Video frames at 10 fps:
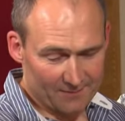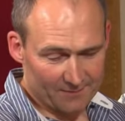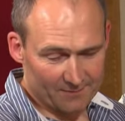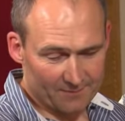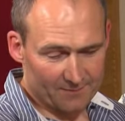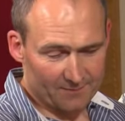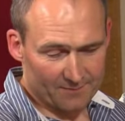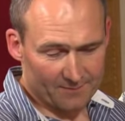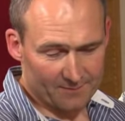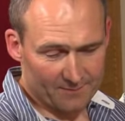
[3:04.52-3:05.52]

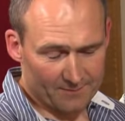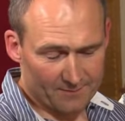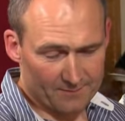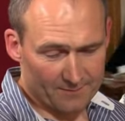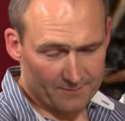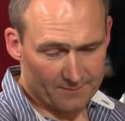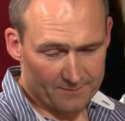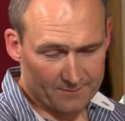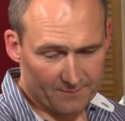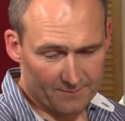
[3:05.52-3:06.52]

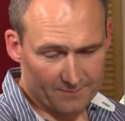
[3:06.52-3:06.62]
This person isn't speaking.